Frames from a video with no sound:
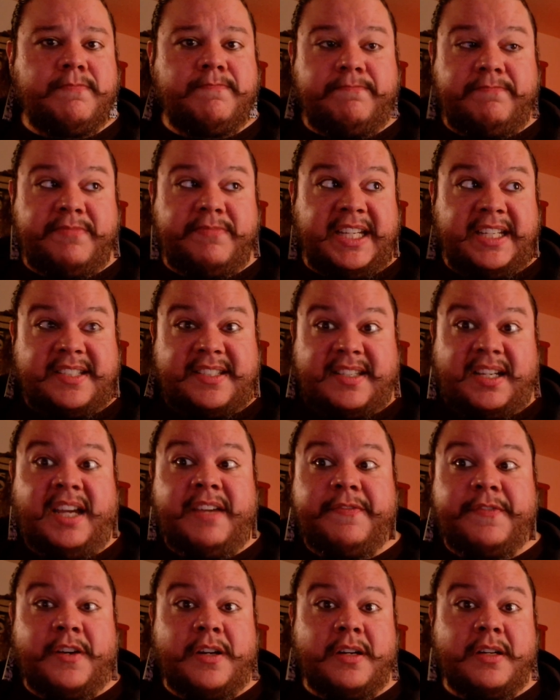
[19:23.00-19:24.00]

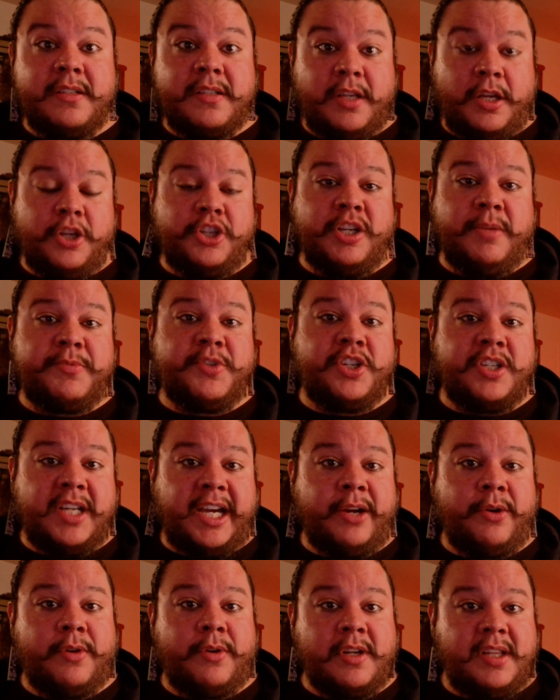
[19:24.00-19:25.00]
deciphered Egyptian
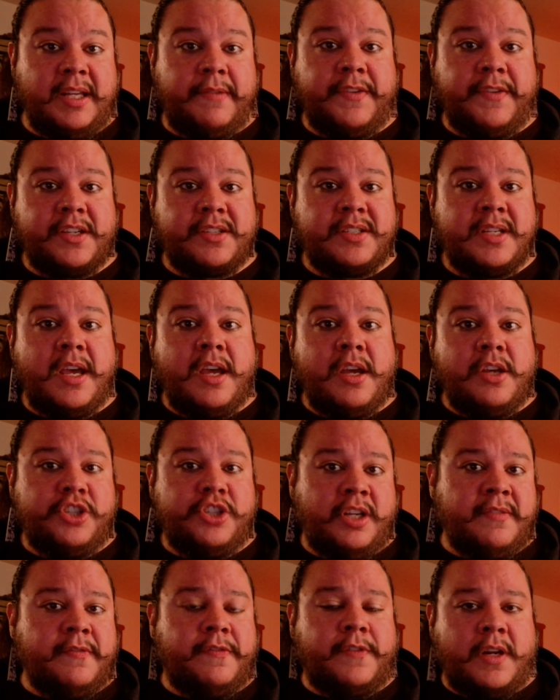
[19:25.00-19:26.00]
hieroglyphics,
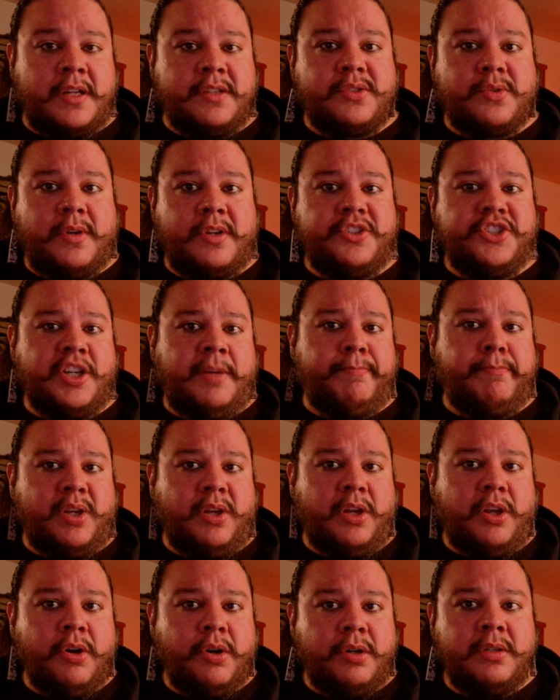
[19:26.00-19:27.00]
Jean-François
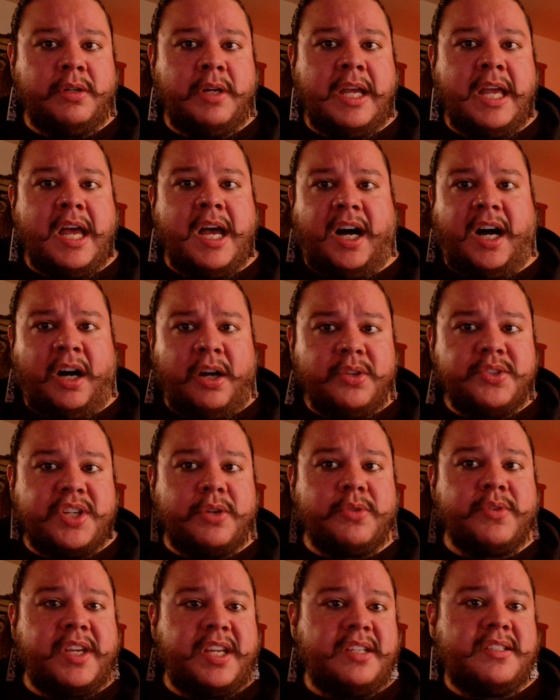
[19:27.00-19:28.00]
Champollion, also
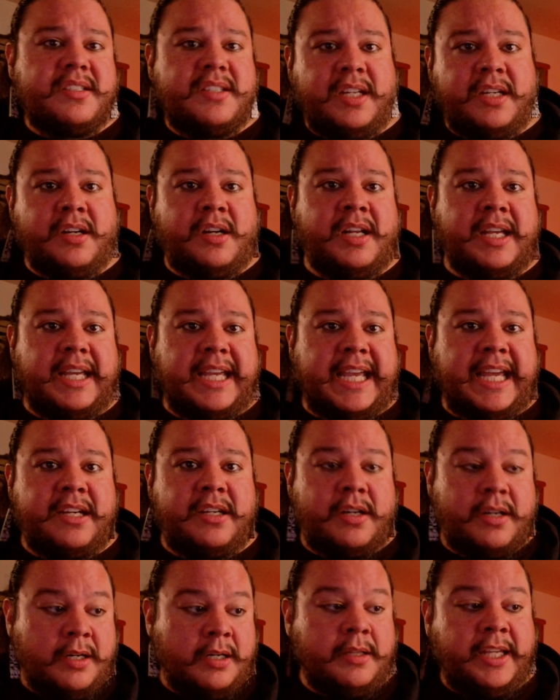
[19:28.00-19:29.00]
considered an
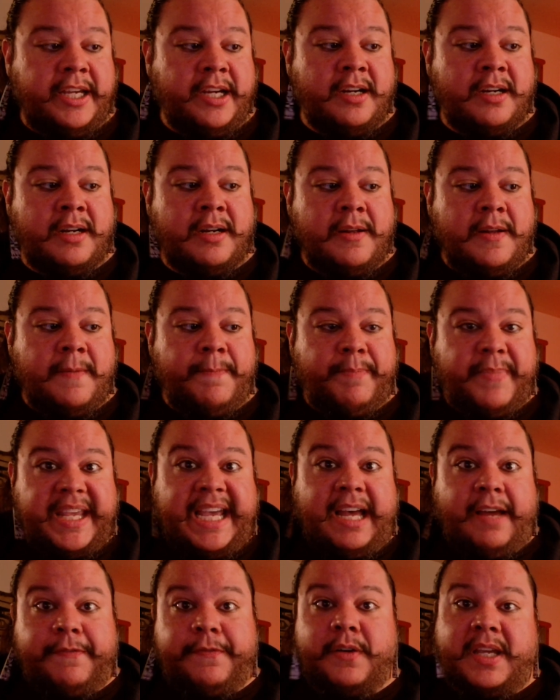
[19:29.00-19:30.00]
earlier
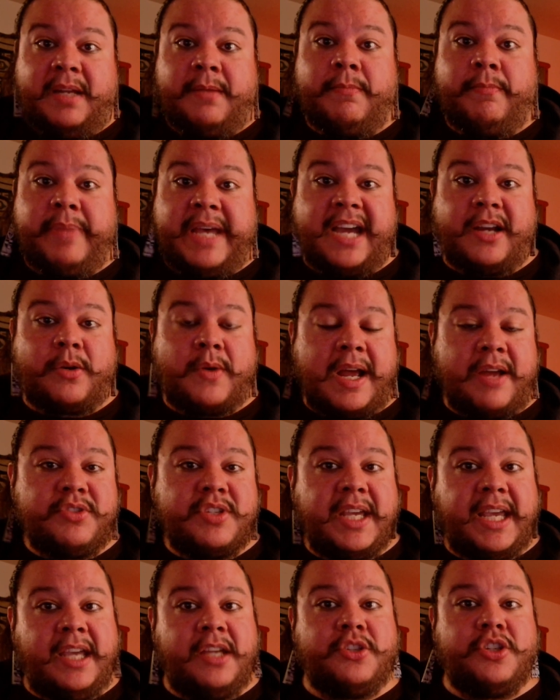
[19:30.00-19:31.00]
African background
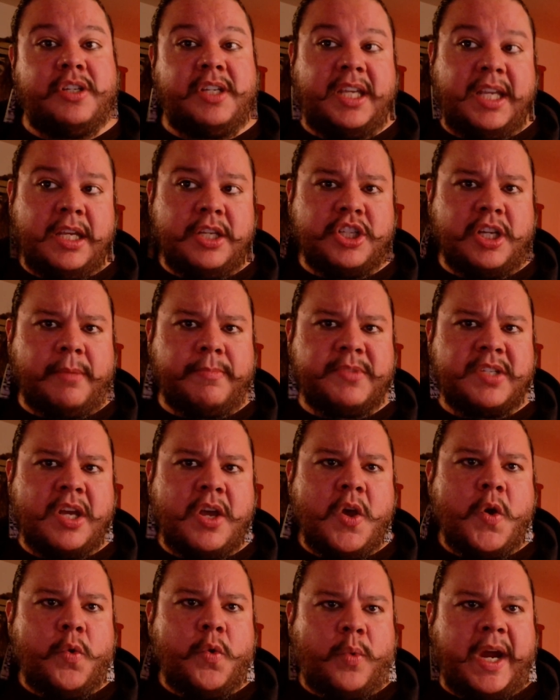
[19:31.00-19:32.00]
to ancient Egypt,
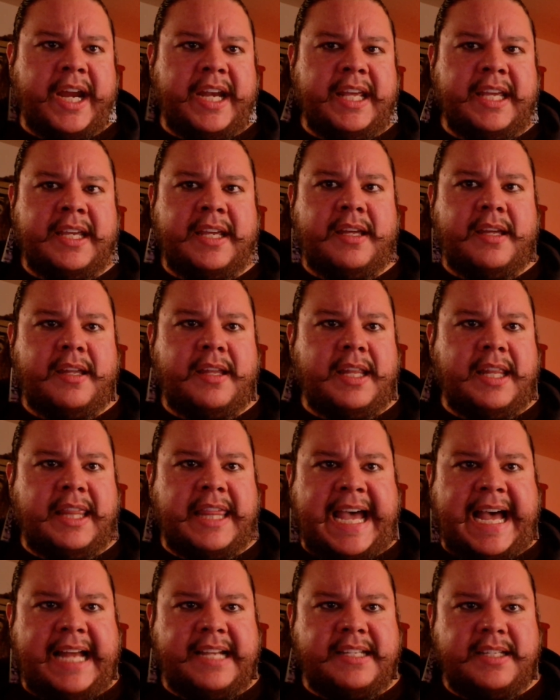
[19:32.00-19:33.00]
writing
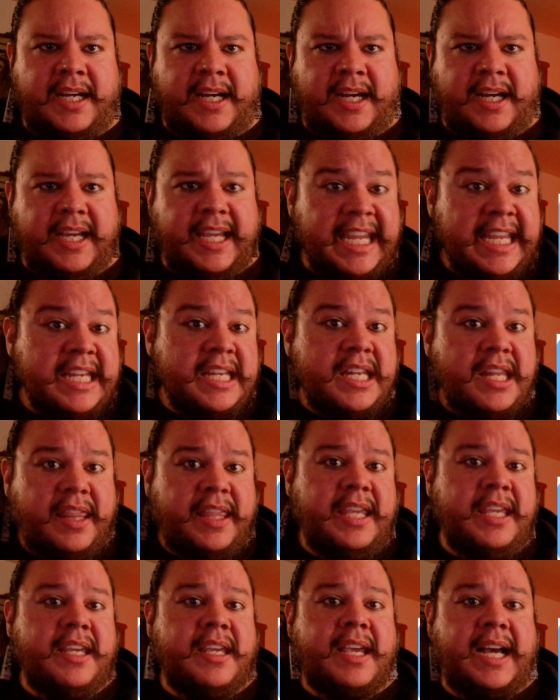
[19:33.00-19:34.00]
that in
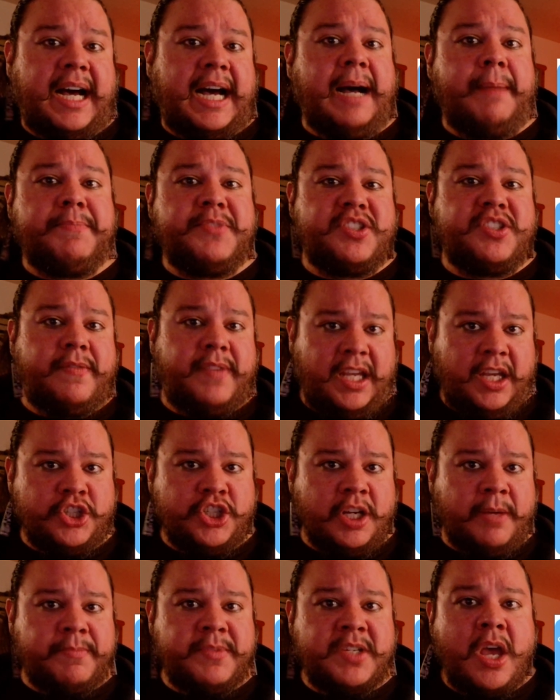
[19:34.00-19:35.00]
the Copts of
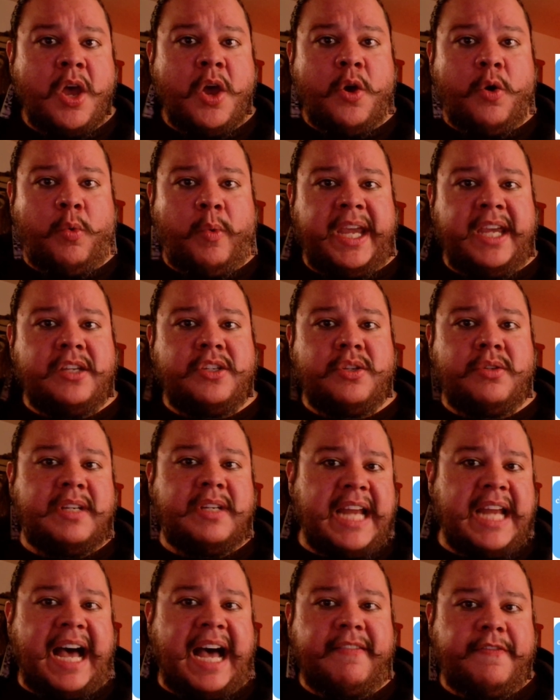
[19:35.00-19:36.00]
Egypt, we do
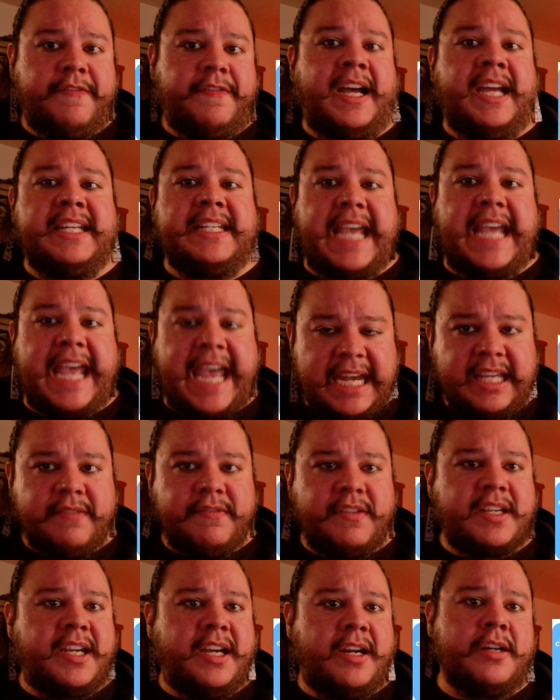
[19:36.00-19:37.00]
not find any of the
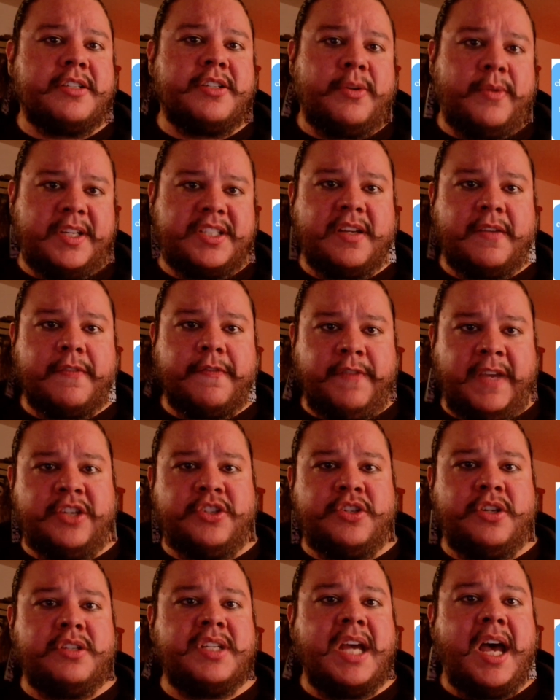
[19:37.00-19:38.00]
characteristic
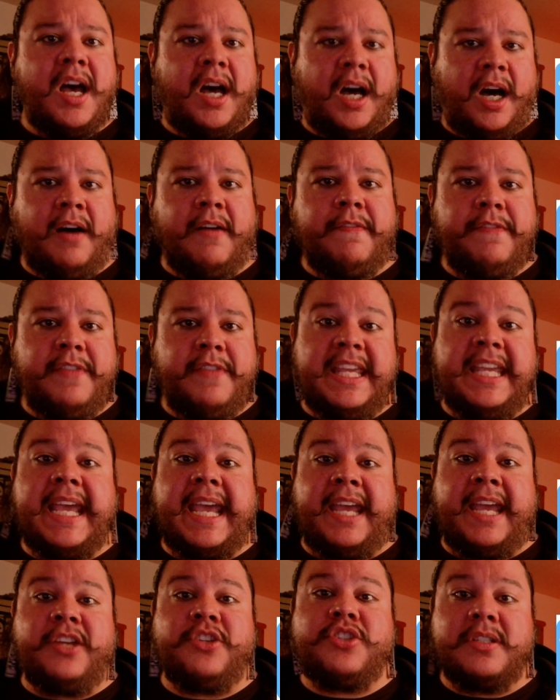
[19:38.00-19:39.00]
features of the
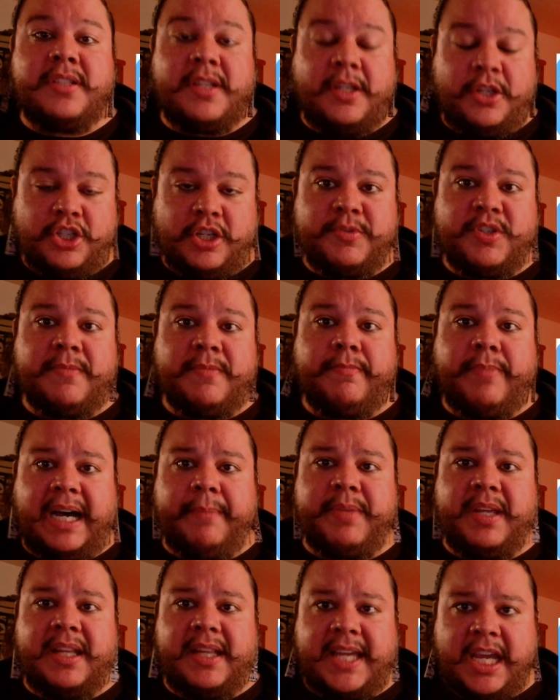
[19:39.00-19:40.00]
ancient Egyptian
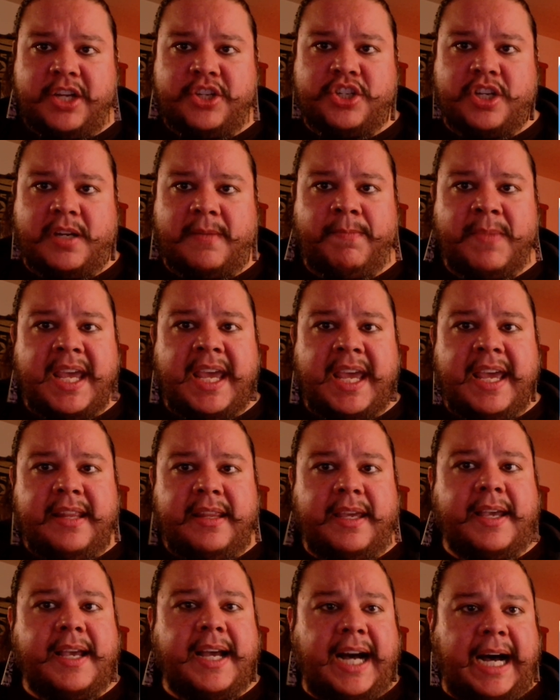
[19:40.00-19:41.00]
population. The
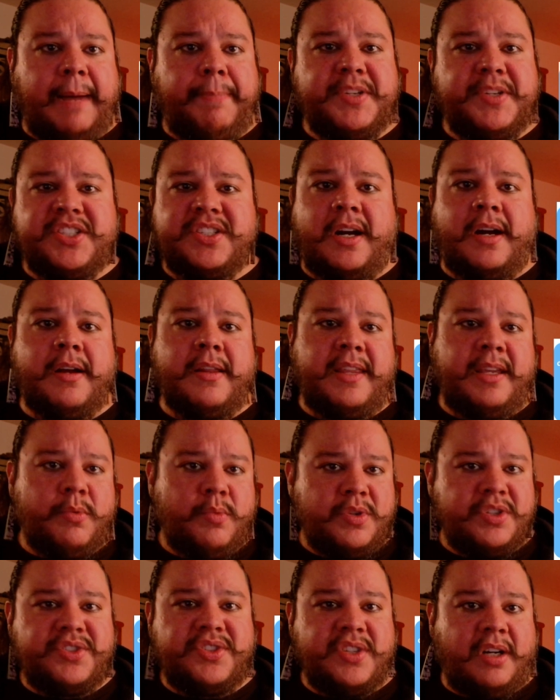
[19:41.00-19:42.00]
Copts are the
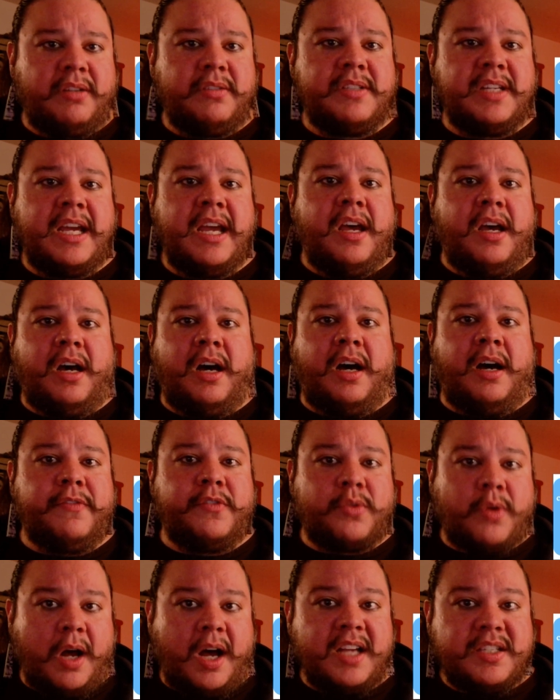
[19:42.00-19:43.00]
result of
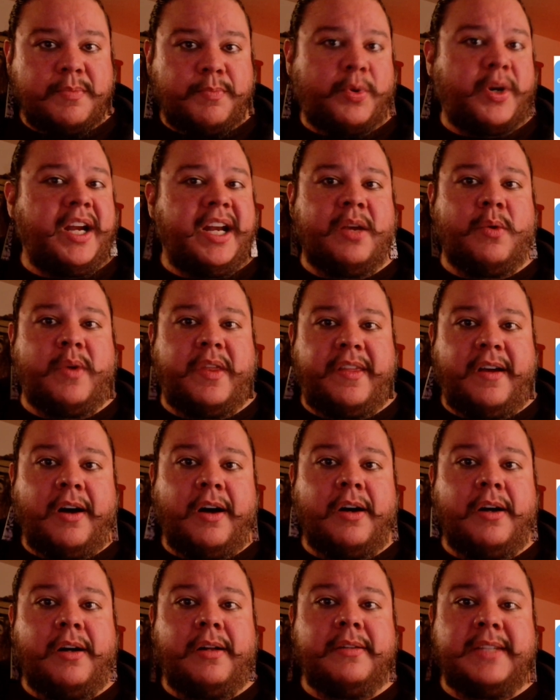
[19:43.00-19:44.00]
crossbreeding with
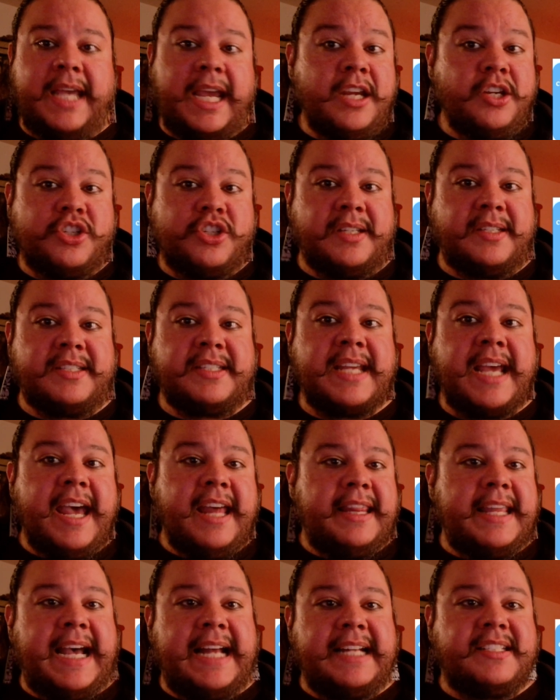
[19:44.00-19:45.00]
all nations
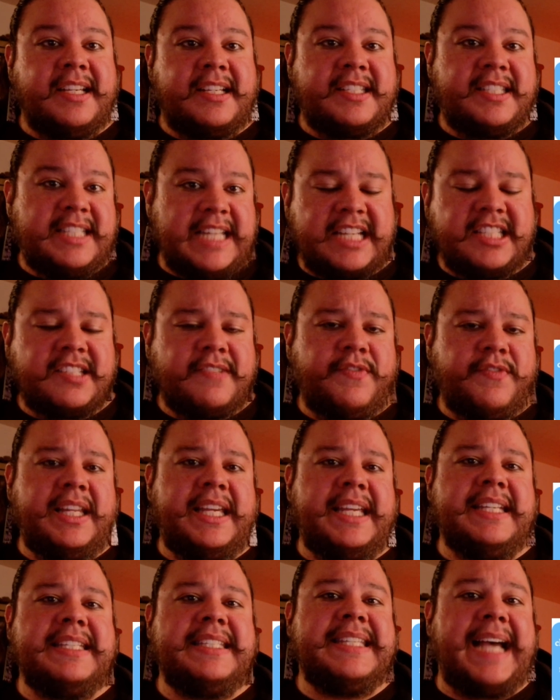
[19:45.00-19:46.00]
that successfully
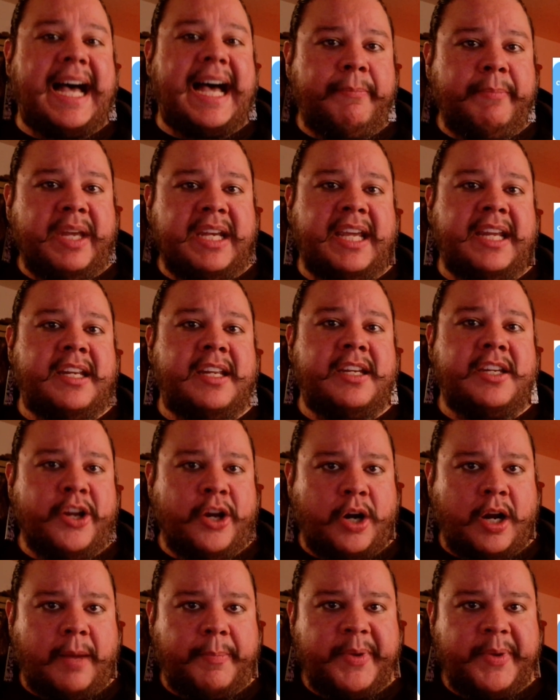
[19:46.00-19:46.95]
dominated Europe.